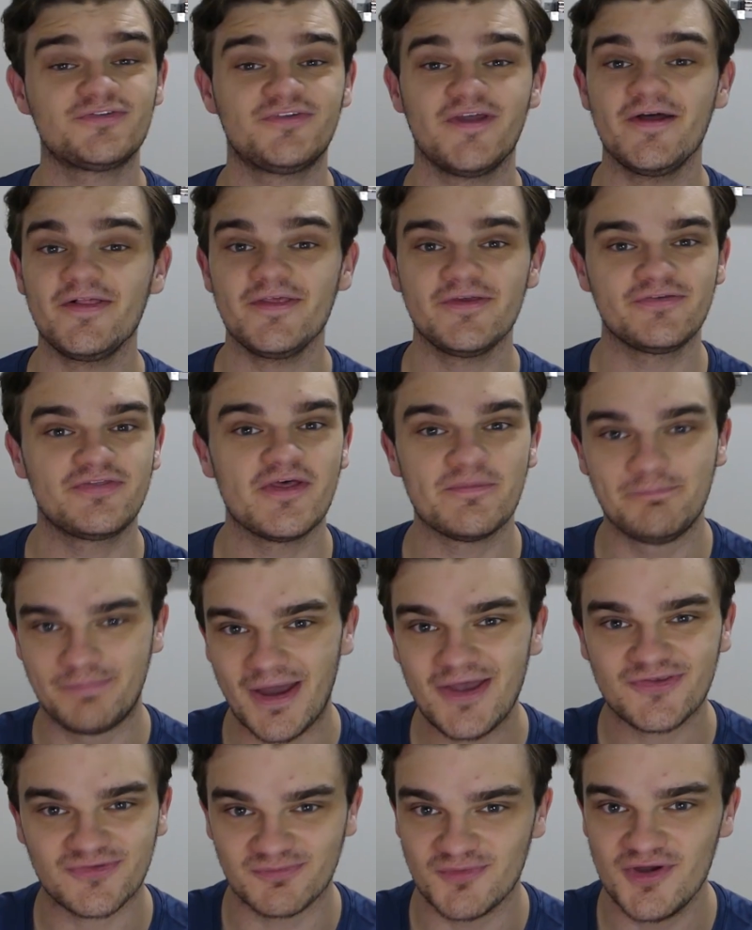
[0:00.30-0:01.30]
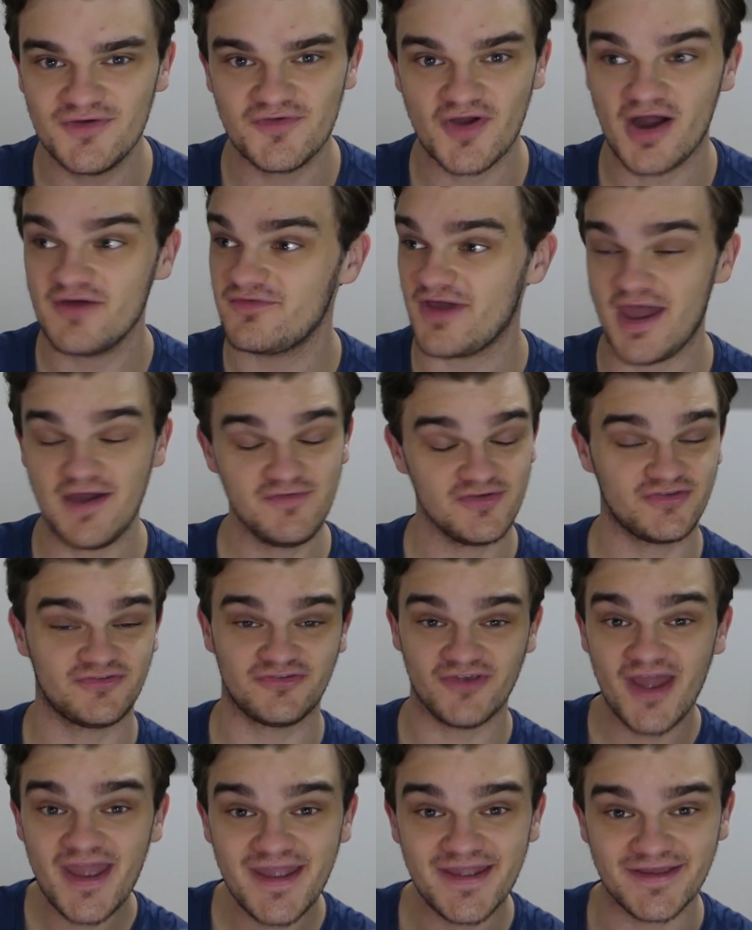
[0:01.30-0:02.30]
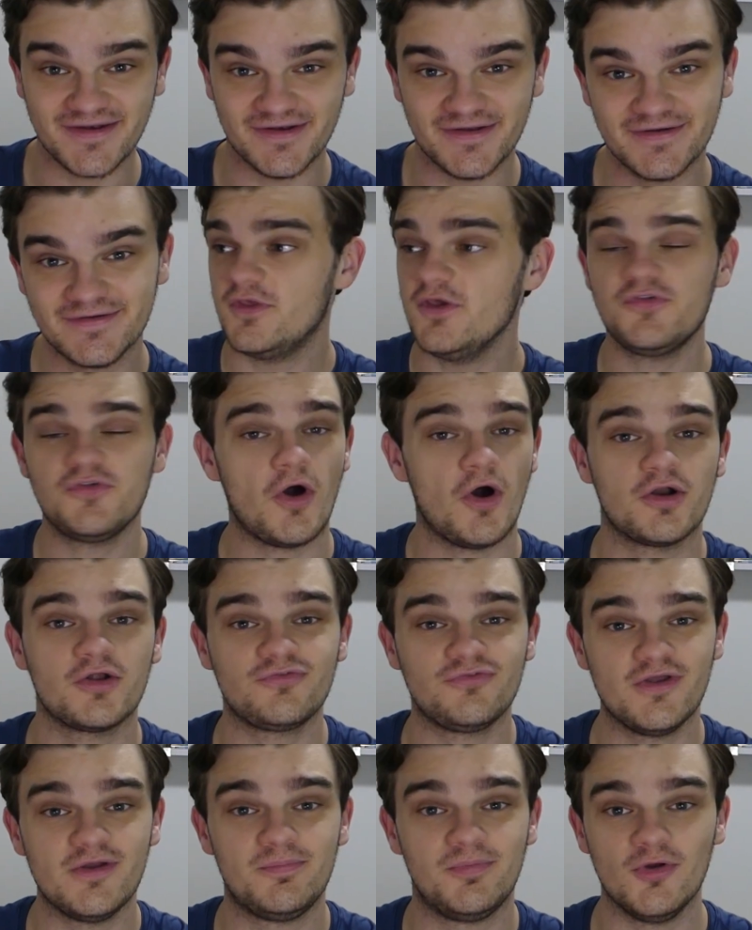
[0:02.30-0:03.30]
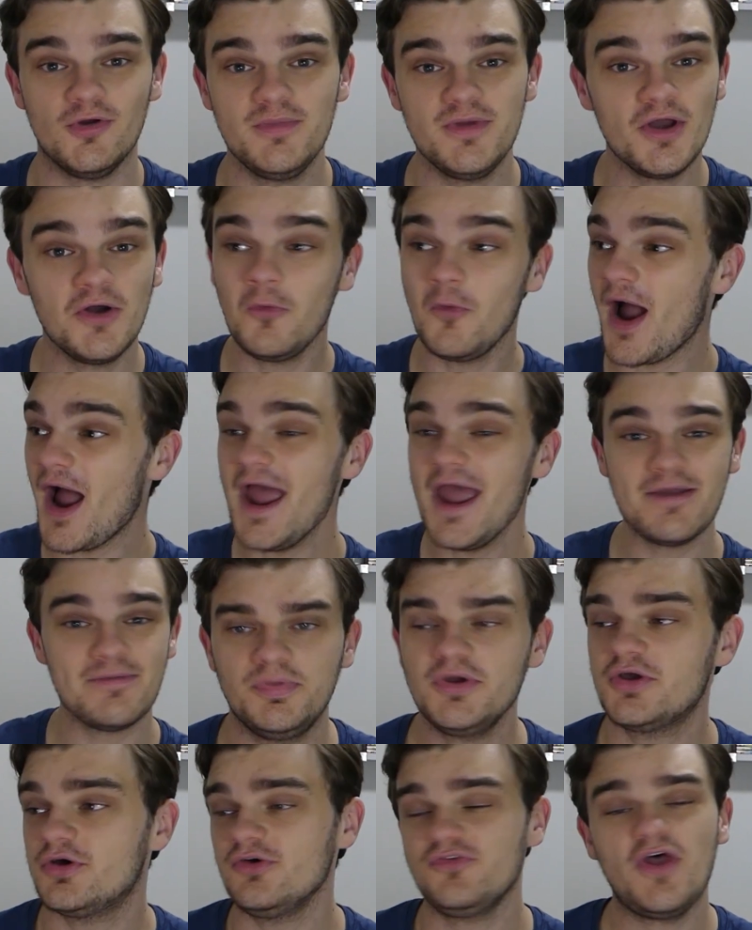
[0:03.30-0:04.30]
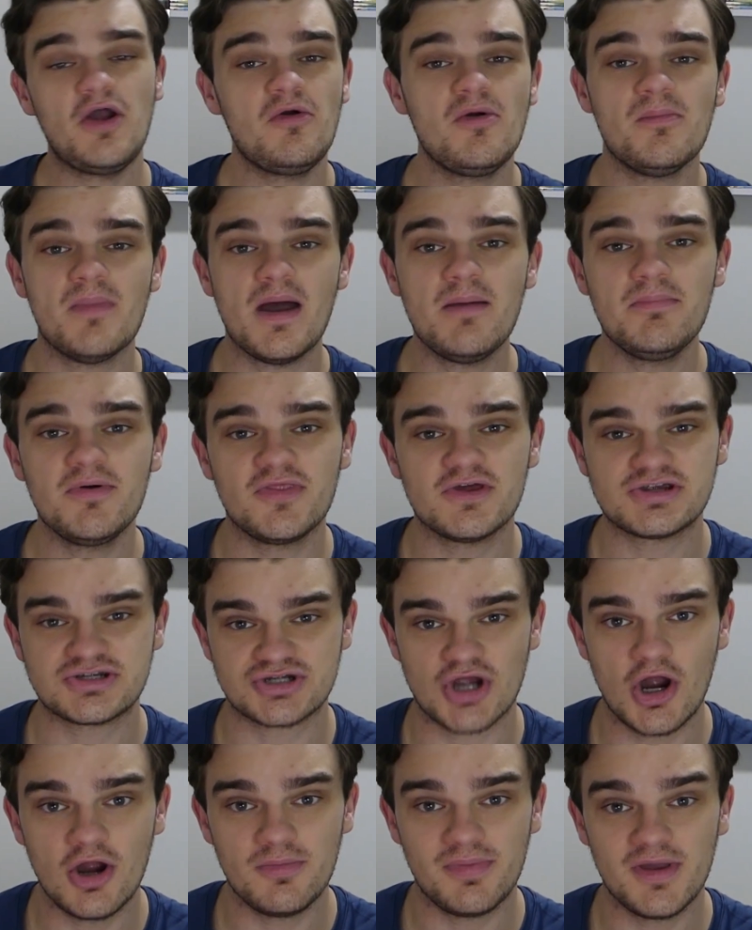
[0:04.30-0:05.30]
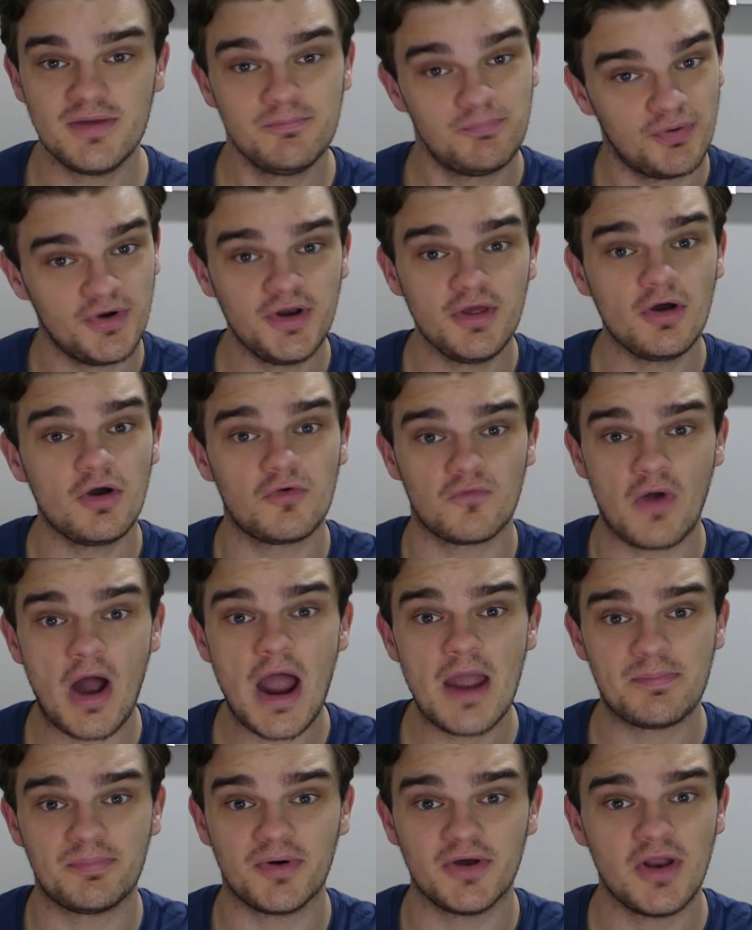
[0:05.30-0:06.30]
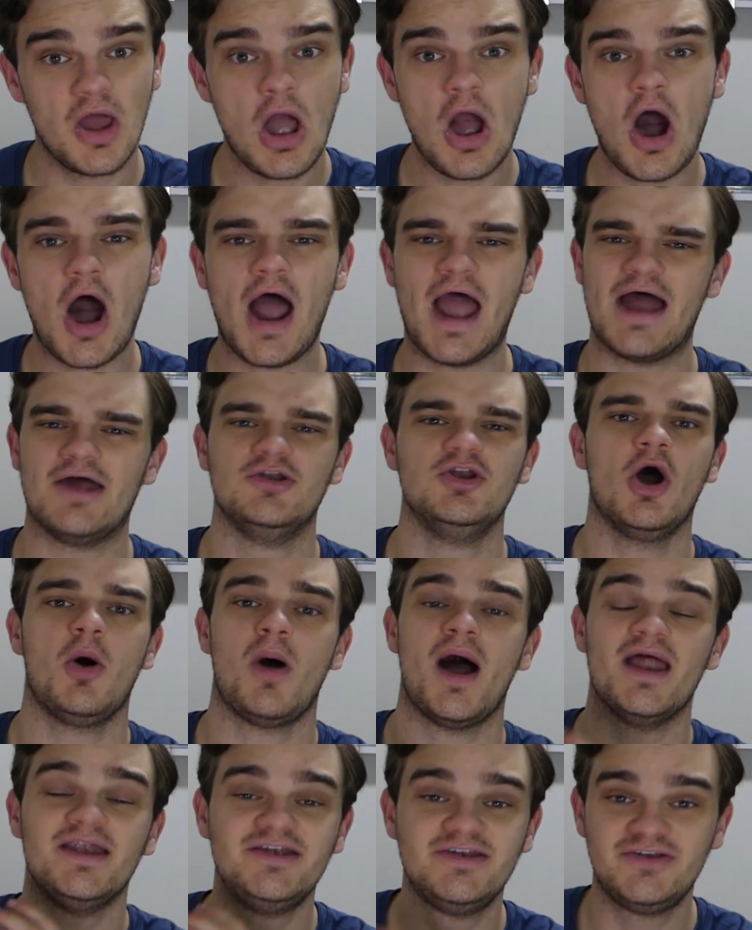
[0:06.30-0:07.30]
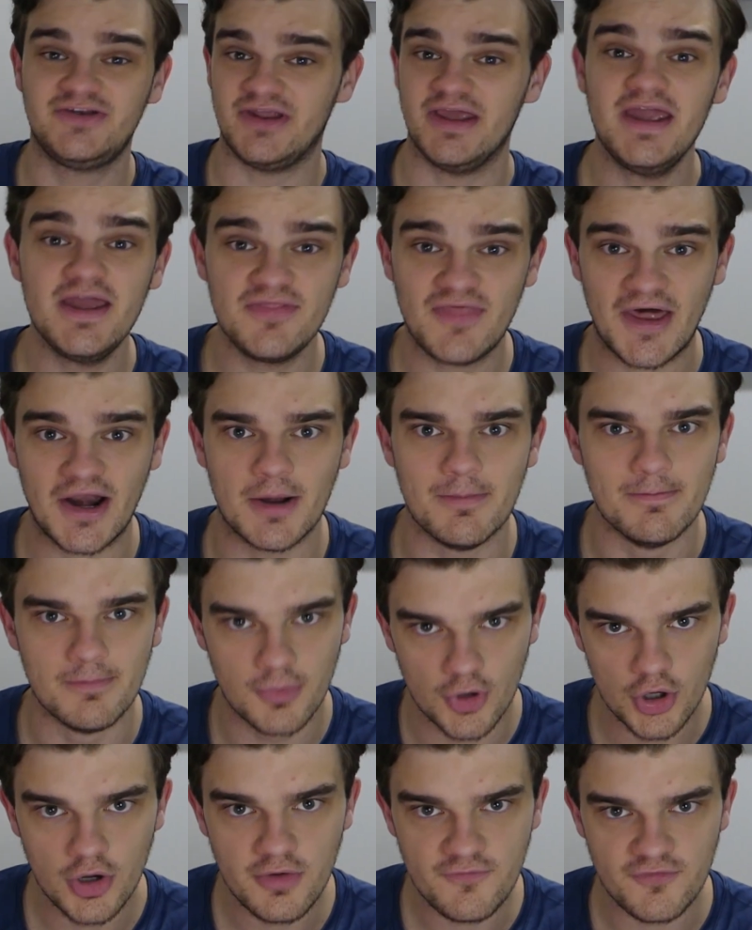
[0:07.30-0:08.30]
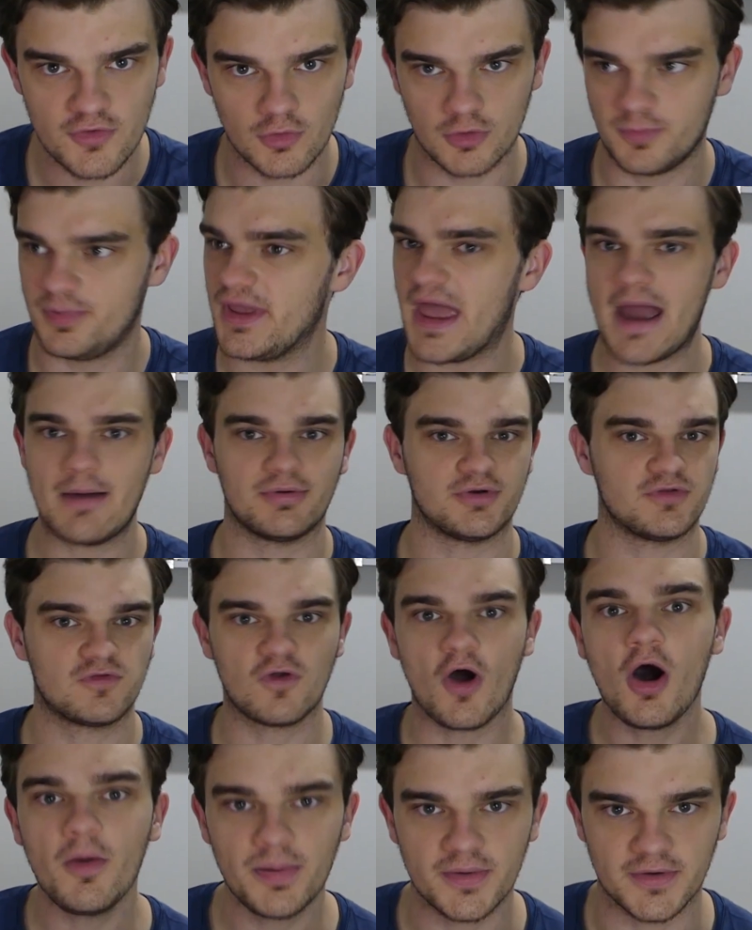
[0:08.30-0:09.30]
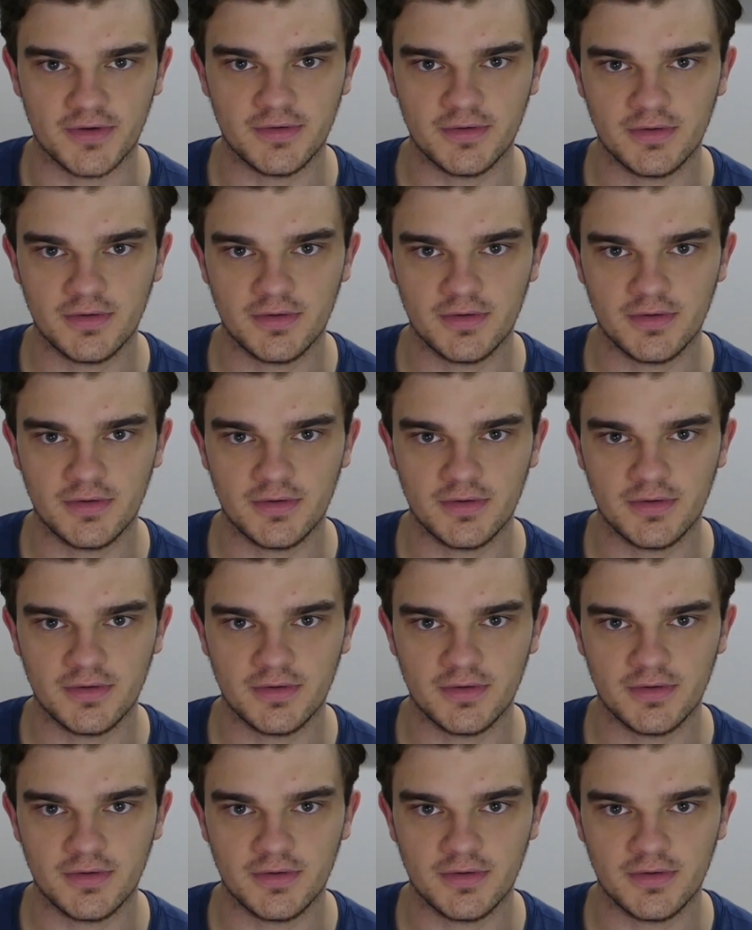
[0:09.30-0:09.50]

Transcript: Steel is the best movie I've ever seen. This honestly blew me away because I remember the show being pretty alright, but I had no idea that a movie would be able to top it.